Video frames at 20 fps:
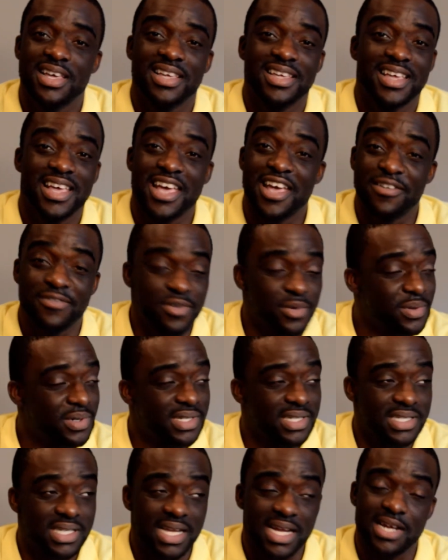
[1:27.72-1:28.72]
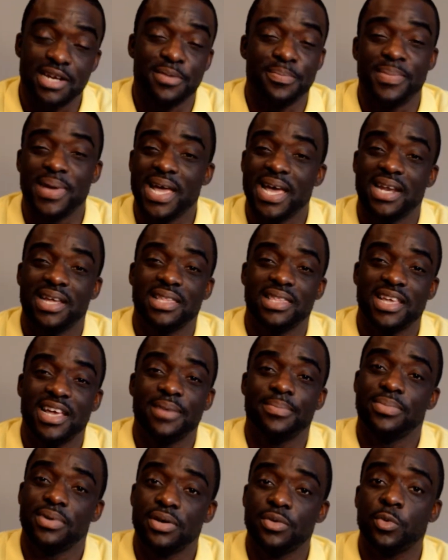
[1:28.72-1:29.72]
is kind of bad at that,
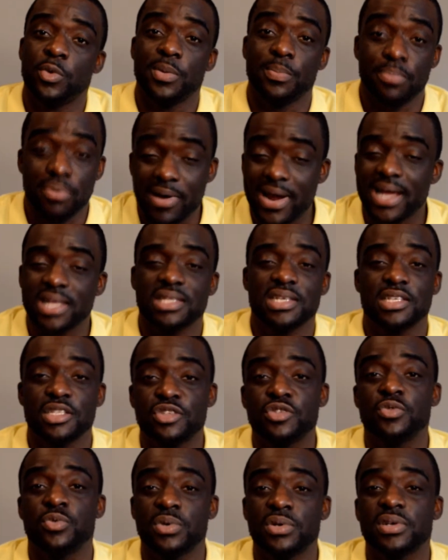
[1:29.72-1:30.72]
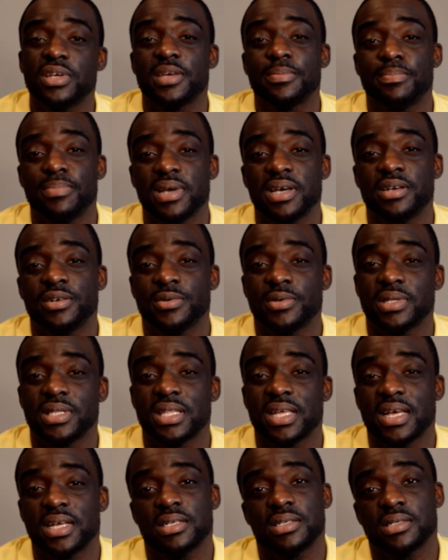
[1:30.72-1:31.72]
but with practice you will get better with that.